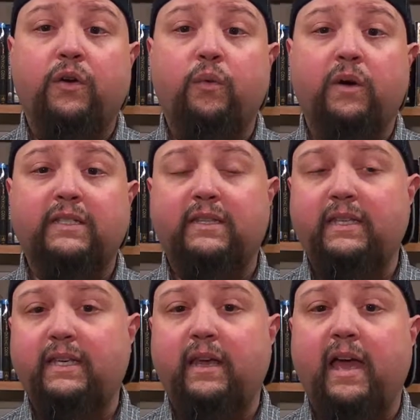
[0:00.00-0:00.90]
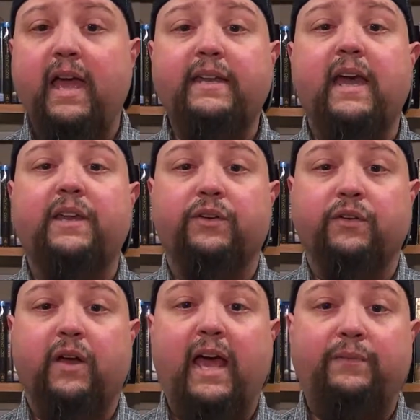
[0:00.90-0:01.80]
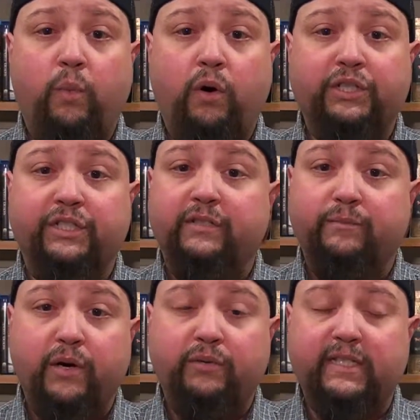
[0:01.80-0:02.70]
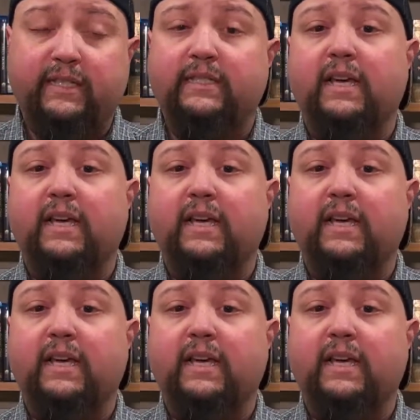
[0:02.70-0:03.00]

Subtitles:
who was the head editor at Washington Post at the